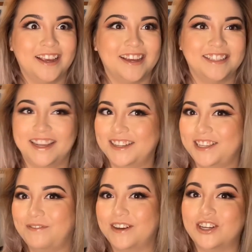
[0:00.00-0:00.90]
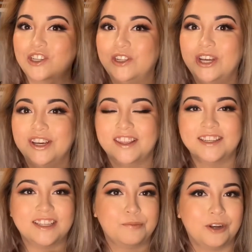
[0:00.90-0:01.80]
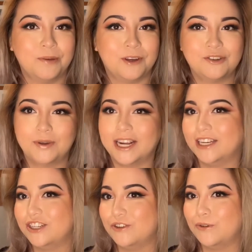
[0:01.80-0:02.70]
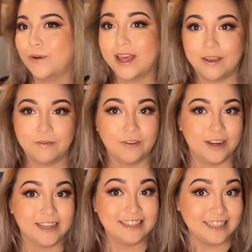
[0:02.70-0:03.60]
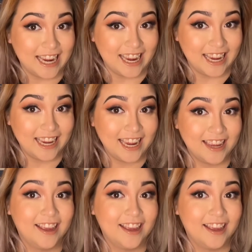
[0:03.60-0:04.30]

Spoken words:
guys, that is the finished look. This is pretty much what I do every day.